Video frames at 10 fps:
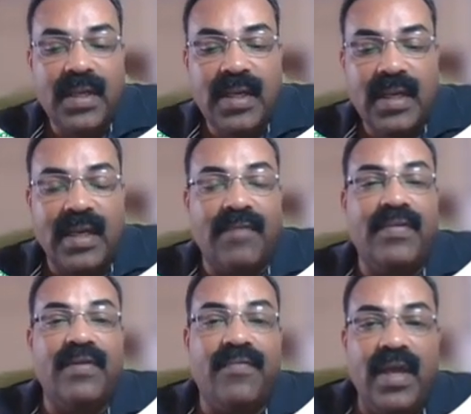
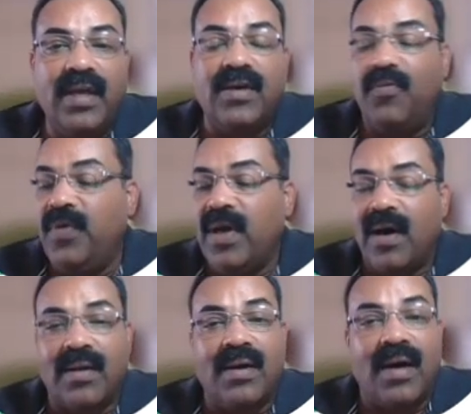Every week we are
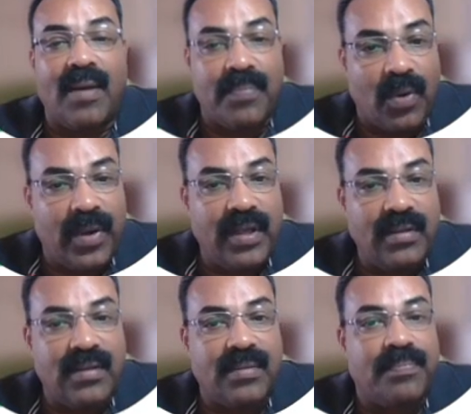uploading
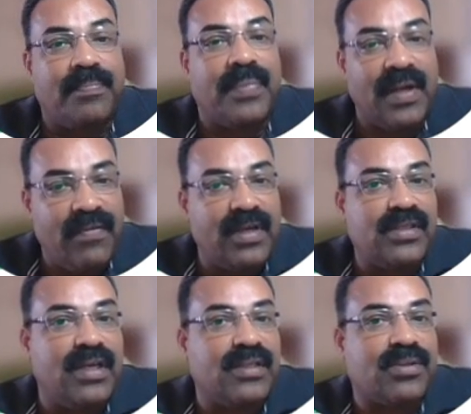previous
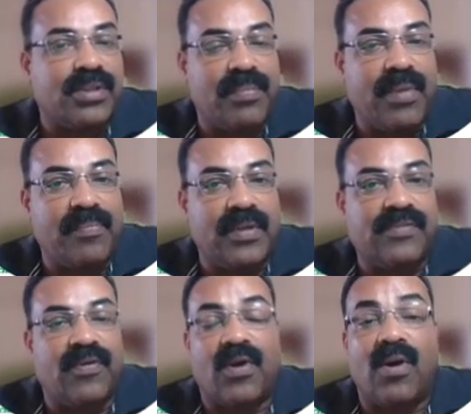year's question papers
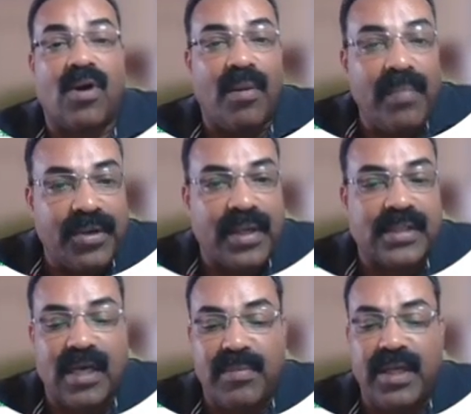for all competitive
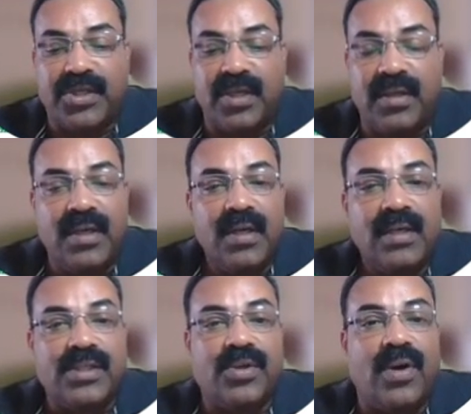examination.
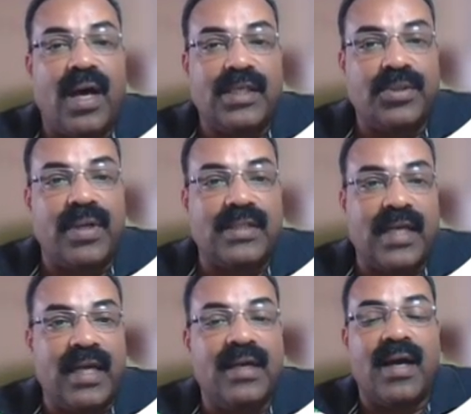So as soon as
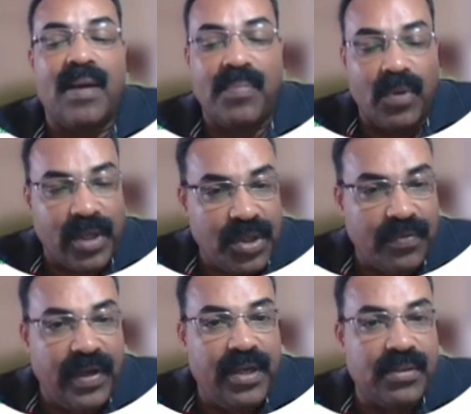I upload new
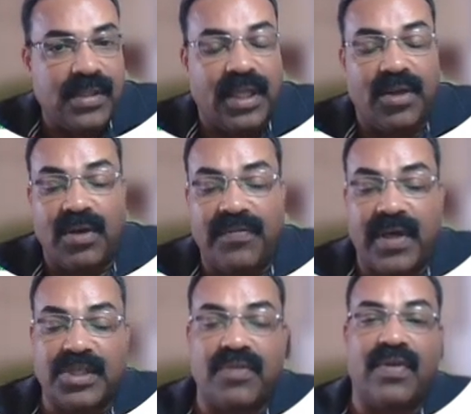videos, the
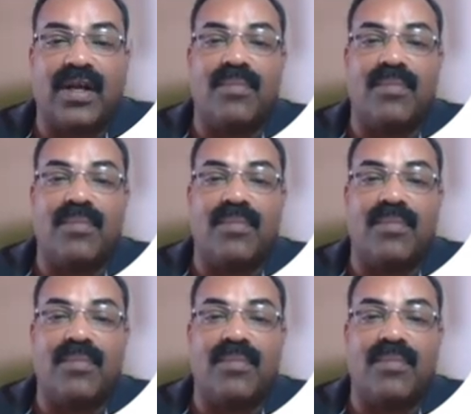notification will come to